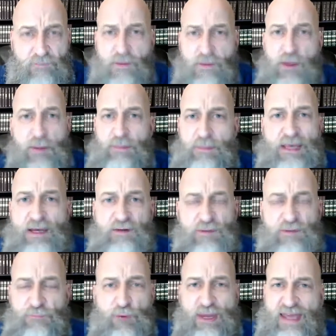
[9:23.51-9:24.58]
Because if we
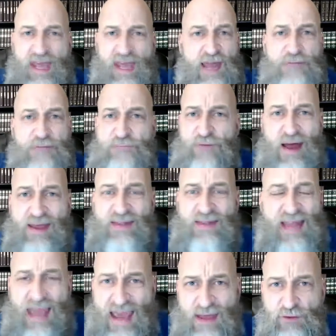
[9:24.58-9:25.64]
can't find
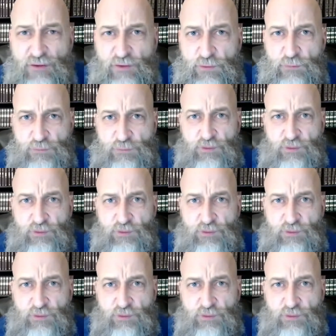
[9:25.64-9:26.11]
answers,